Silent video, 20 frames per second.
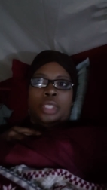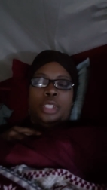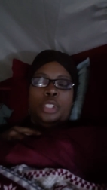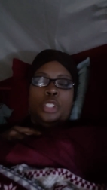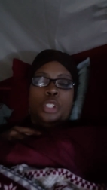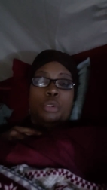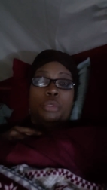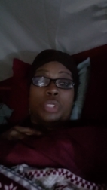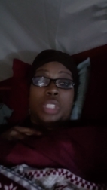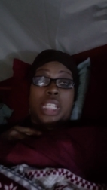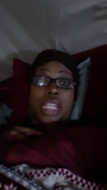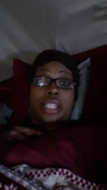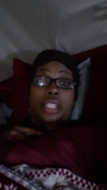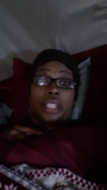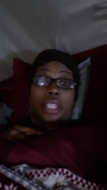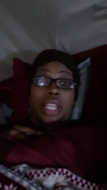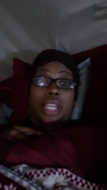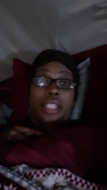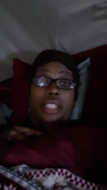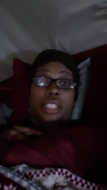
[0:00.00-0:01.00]
you don't take
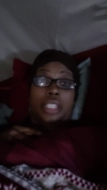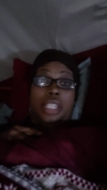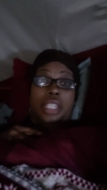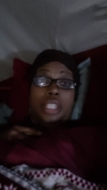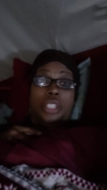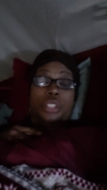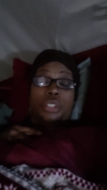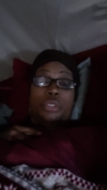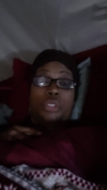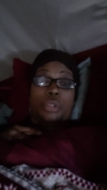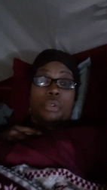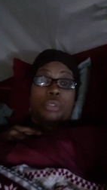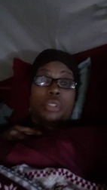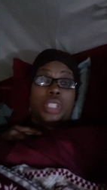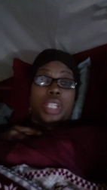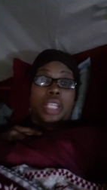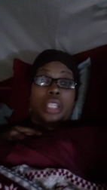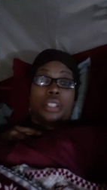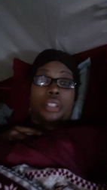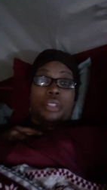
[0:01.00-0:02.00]
lightly, and you don't
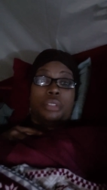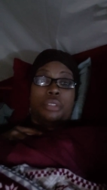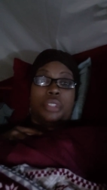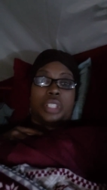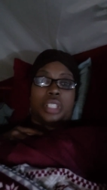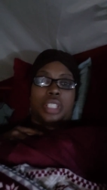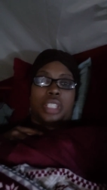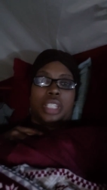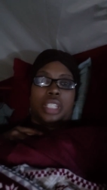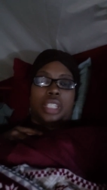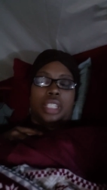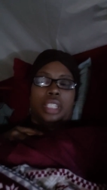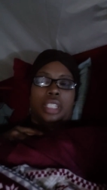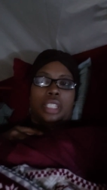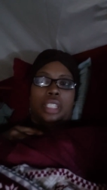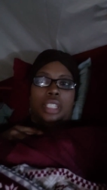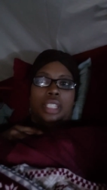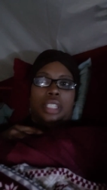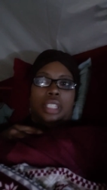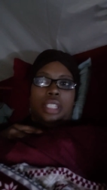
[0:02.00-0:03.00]
take loosely.
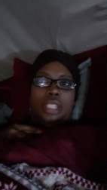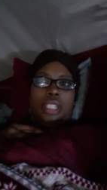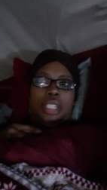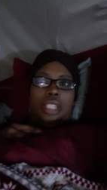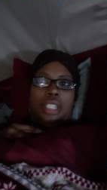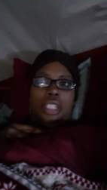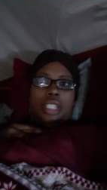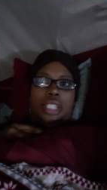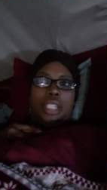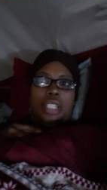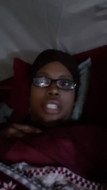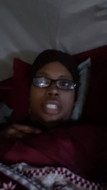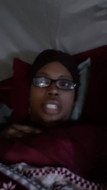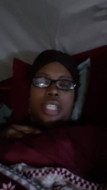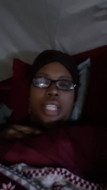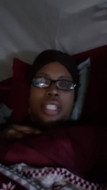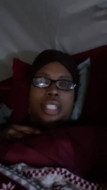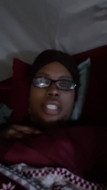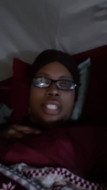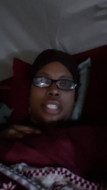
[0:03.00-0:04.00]
It
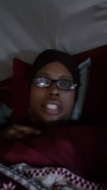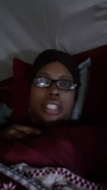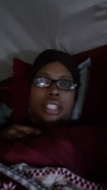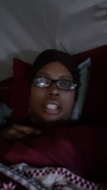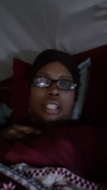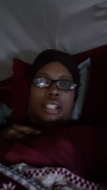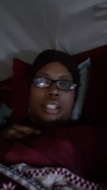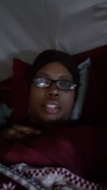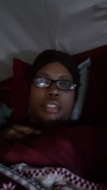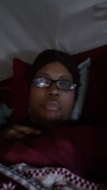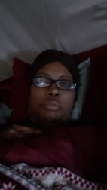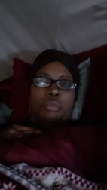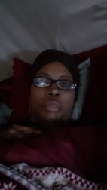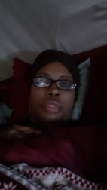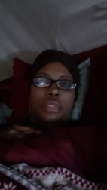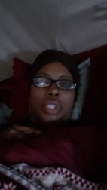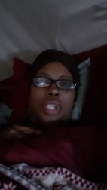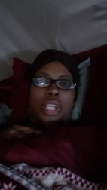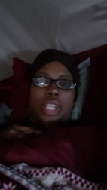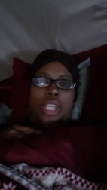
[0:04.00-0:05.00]
takes um,
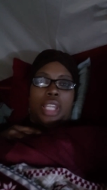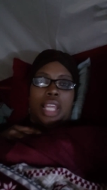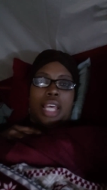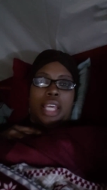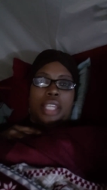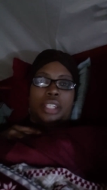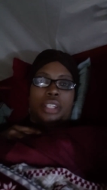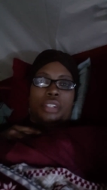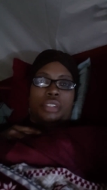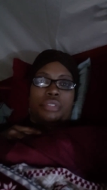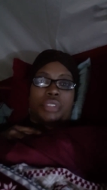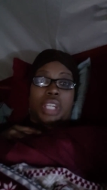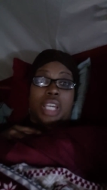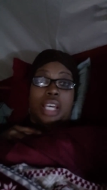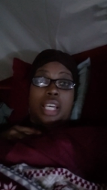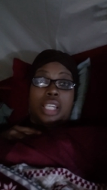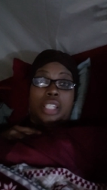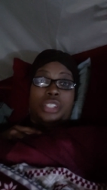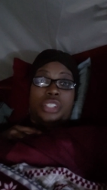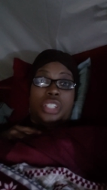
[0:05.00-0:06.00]
a lot of
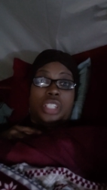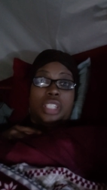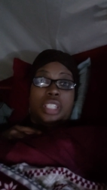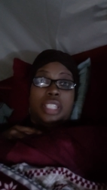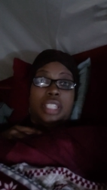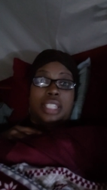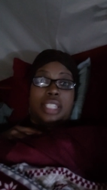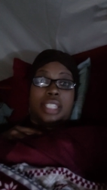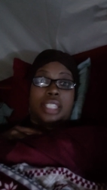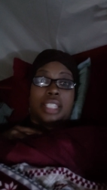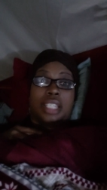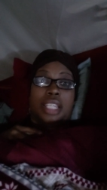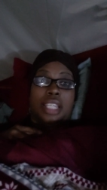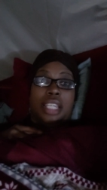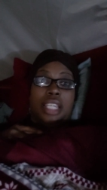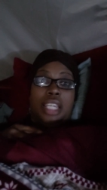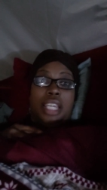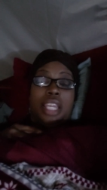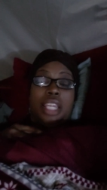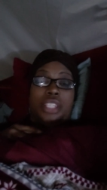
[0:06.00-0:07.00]
conscious,
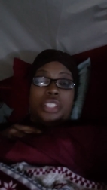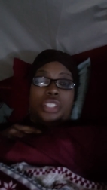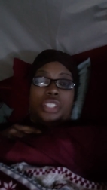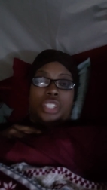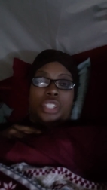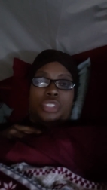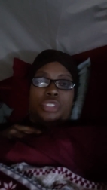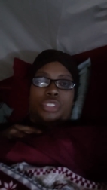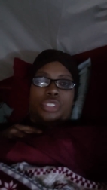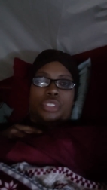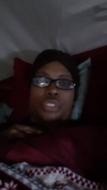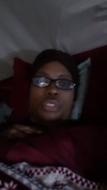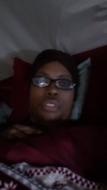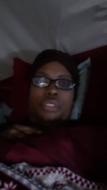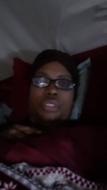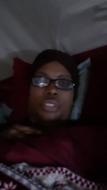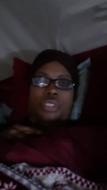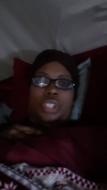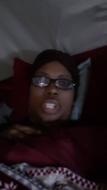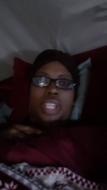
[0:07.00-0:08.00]

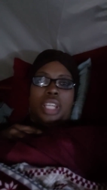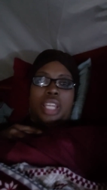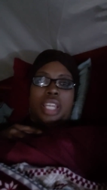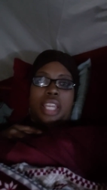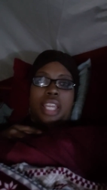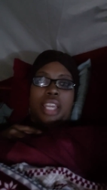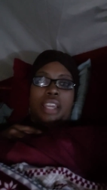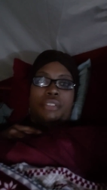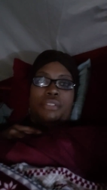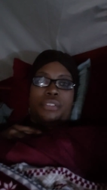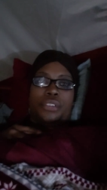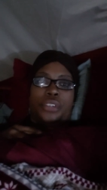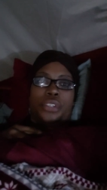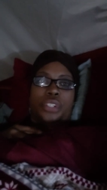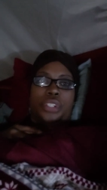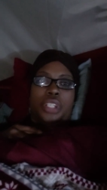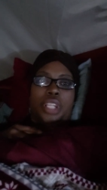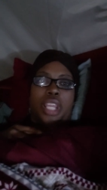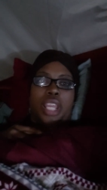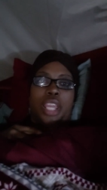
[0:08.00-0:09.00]
intentional
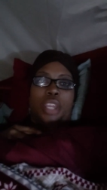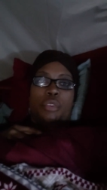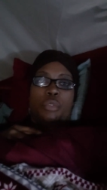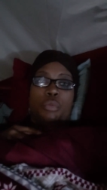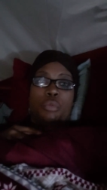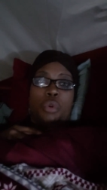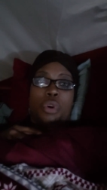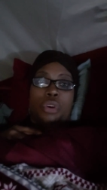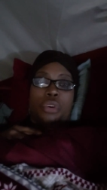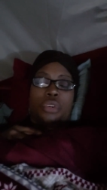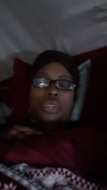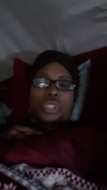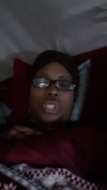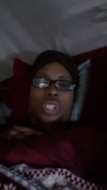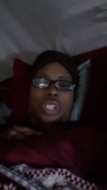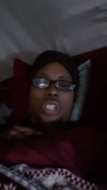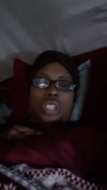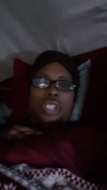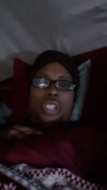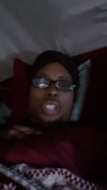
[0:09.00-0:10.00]
effort and work
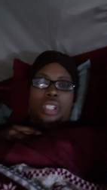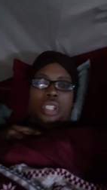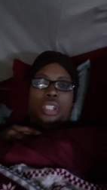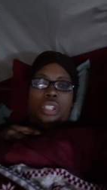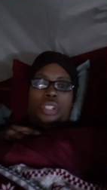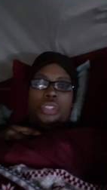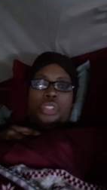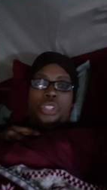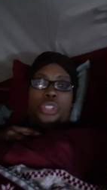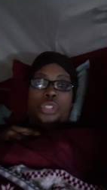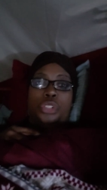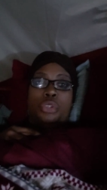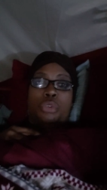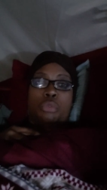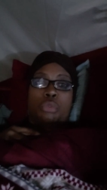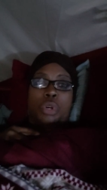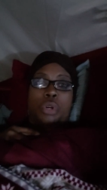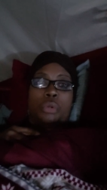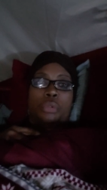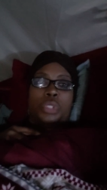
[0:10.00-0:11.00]
to
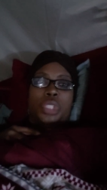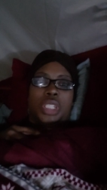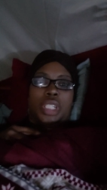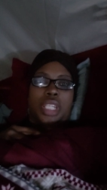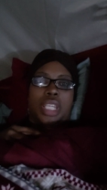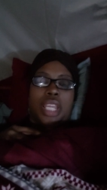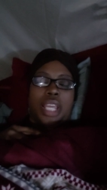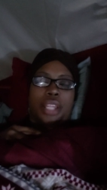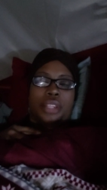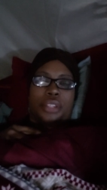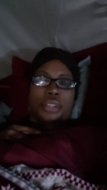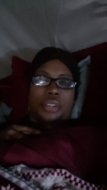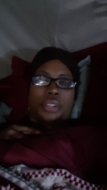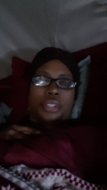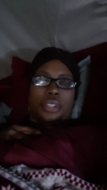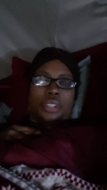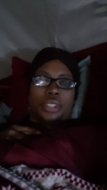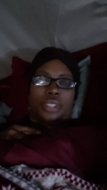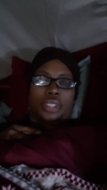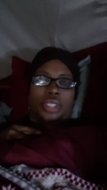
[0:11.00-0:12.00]
grow
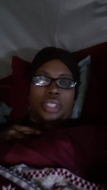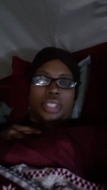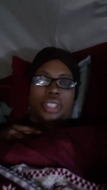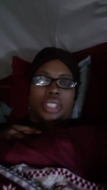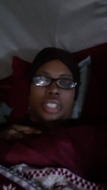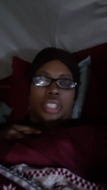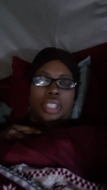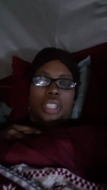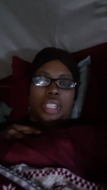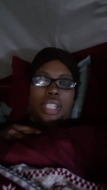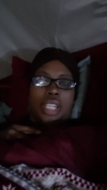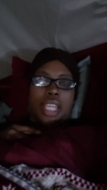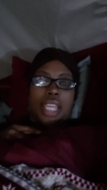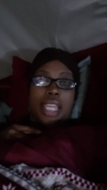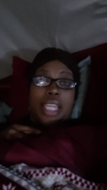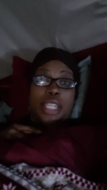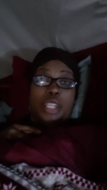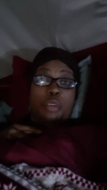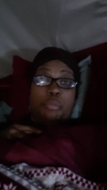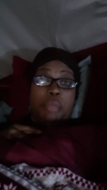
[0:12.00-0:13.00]
together
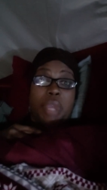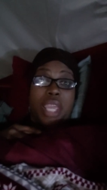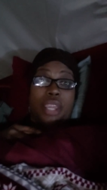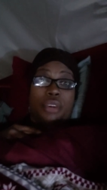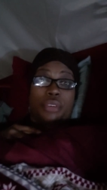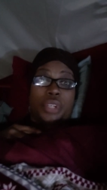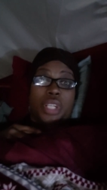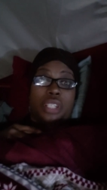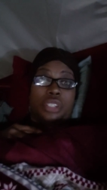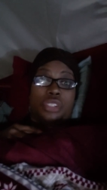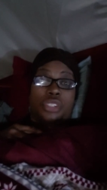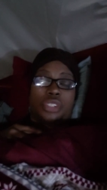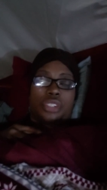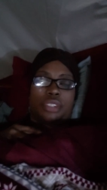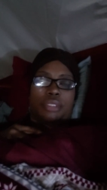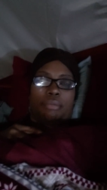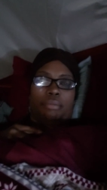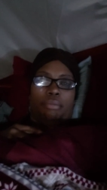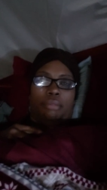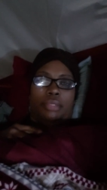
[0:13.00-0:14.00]
in a marriage.
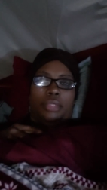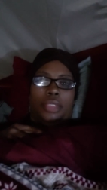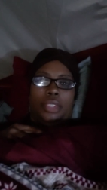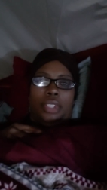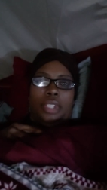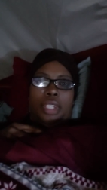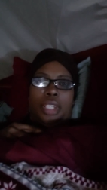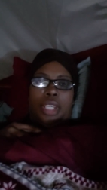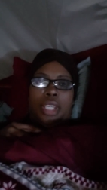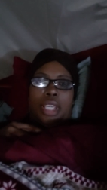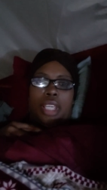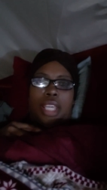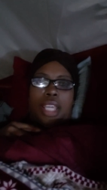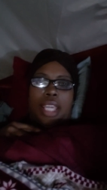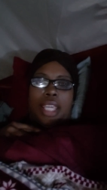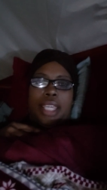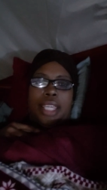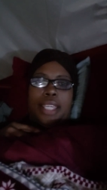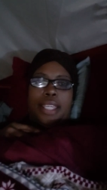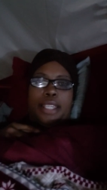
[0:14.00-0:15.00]

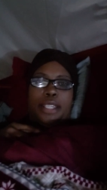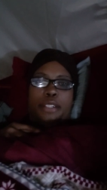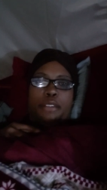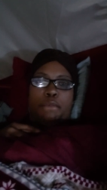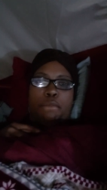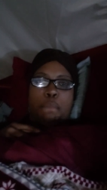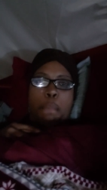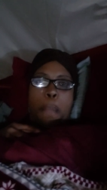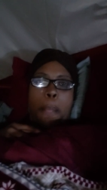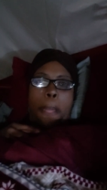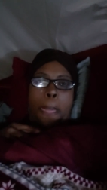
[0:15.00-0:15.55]
And